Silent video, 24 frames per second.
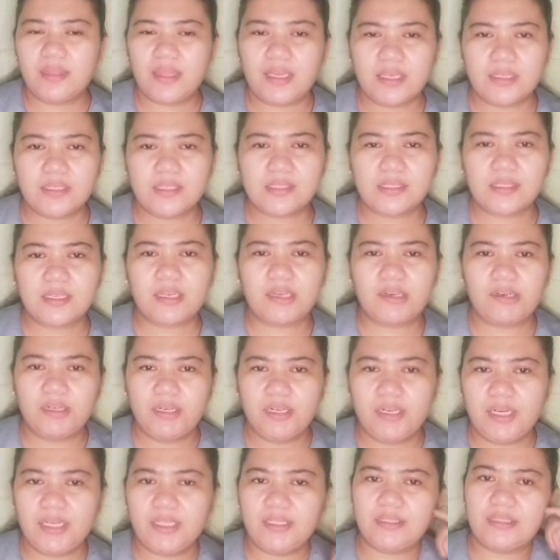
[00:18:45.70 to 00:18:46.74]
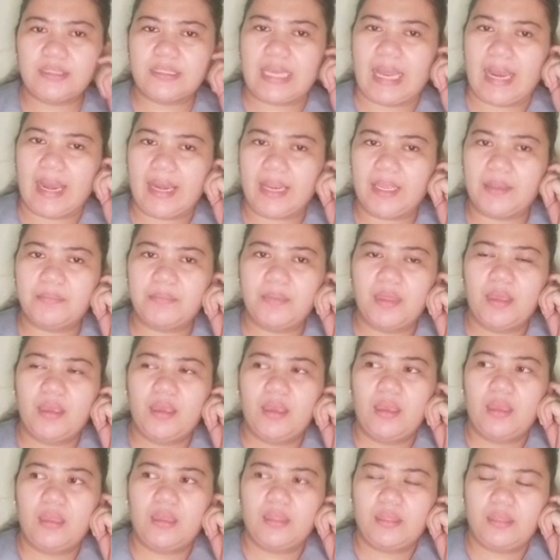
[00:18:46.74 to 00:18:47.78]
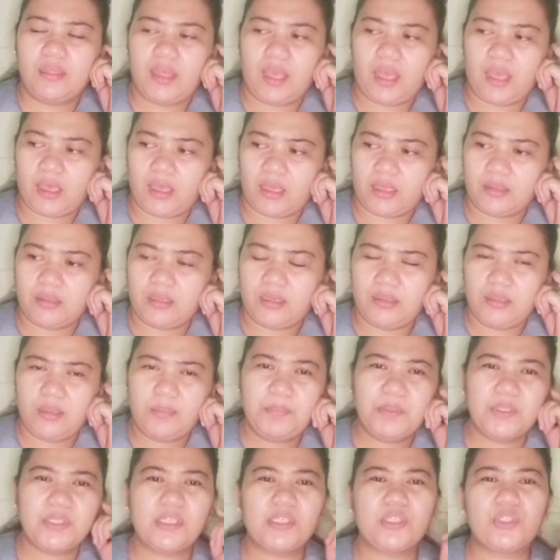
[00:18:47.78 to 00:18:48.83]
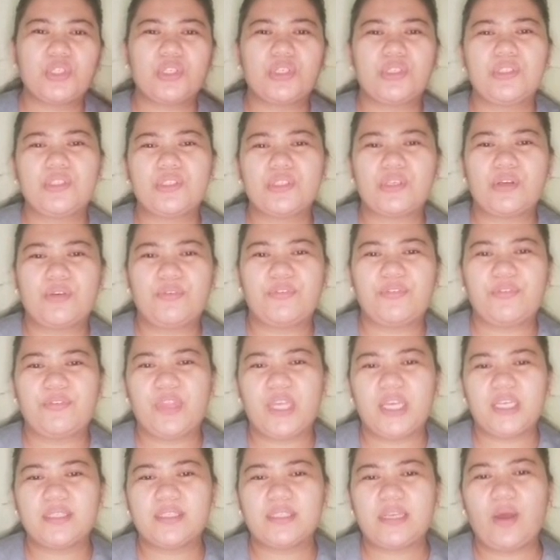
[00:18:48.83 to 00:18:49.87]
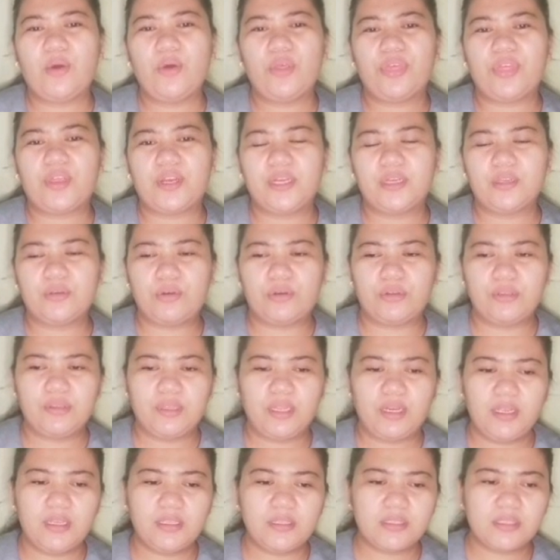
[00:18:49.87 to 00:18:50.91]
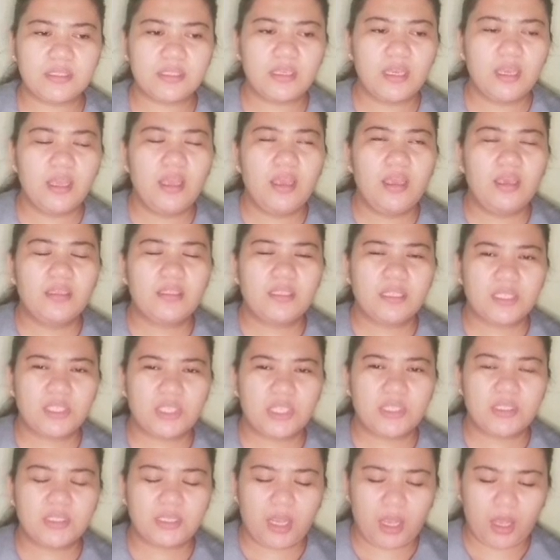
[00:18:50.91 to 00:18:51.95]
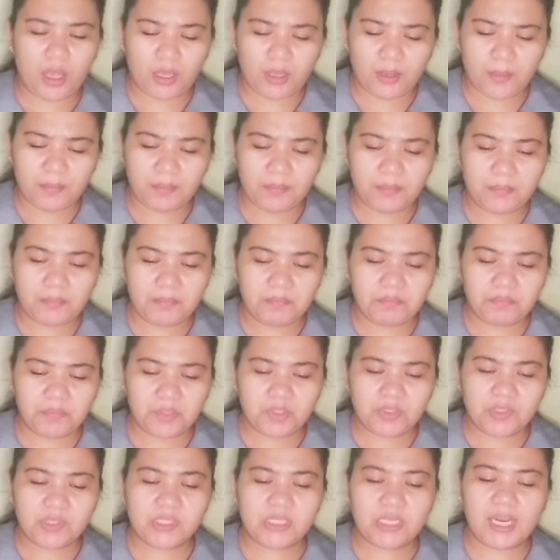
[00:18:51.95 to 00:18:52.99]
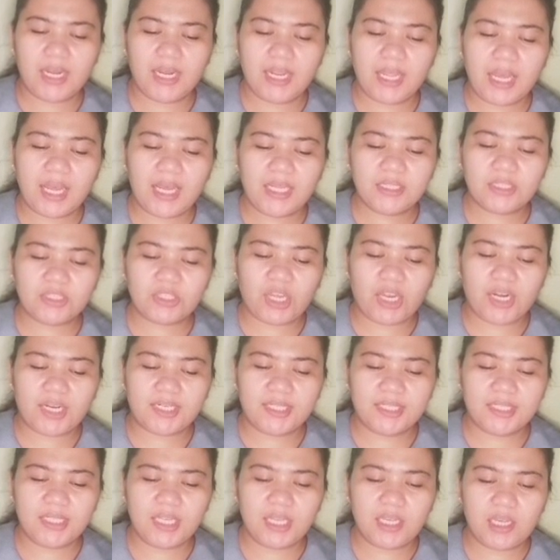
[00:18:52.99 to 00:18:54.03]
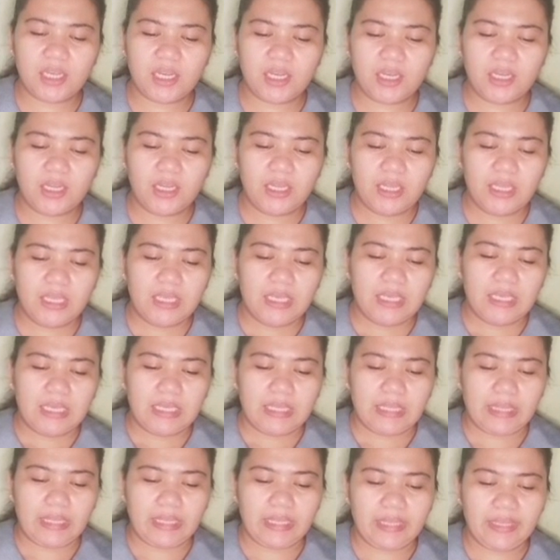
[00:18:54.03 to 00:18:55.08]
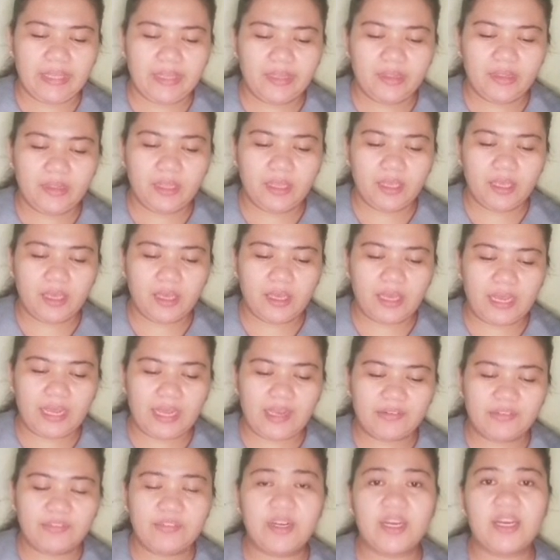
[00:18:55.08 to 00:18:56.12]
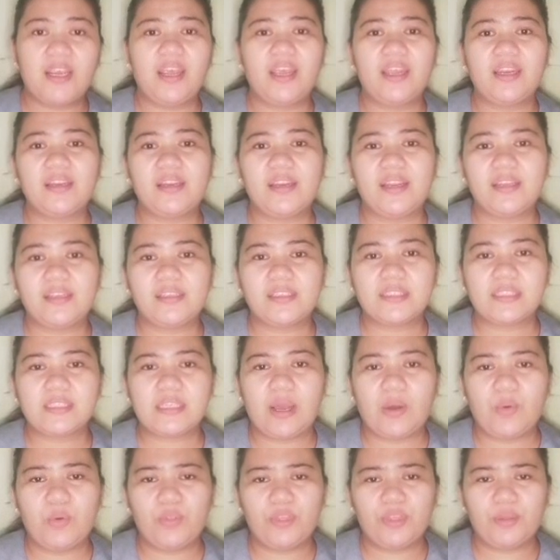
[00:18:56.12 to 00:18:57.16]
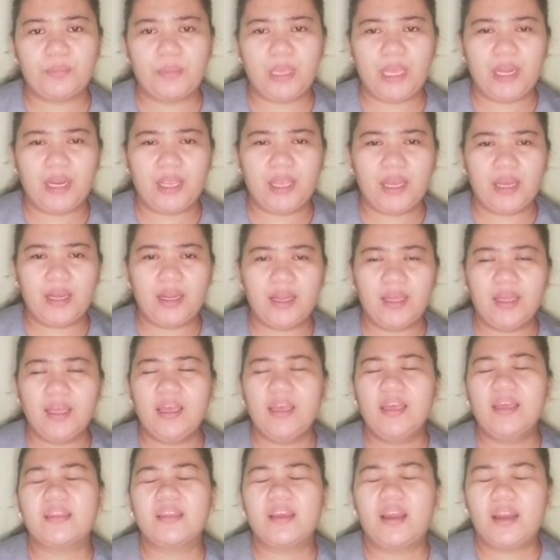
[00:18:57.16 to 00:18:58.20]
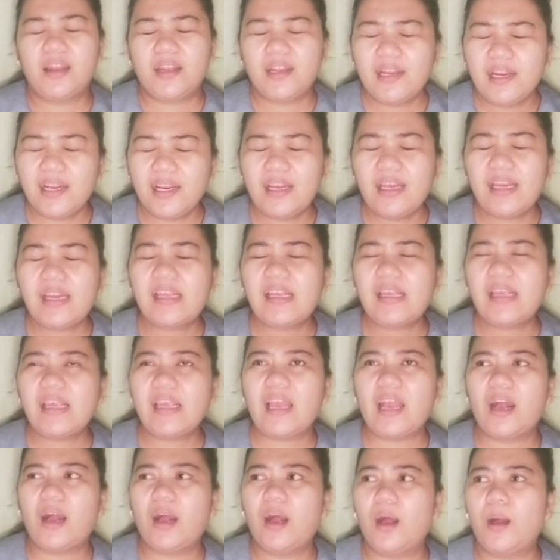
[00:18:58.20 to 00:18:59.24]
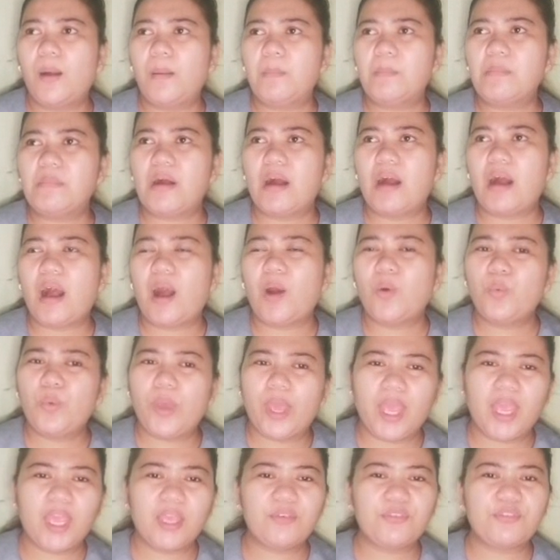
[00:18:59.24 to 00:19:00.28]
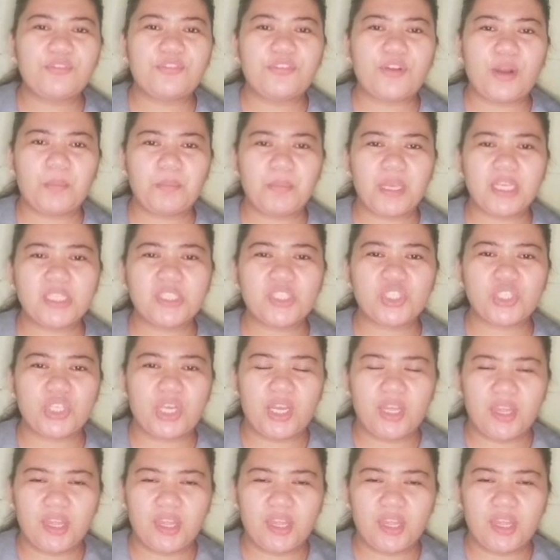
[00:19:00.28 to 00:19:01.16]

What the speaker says: this current time, the positions of the southern continents, such as Australia, Antarctica, India, Africa, and then South America, they are really away from each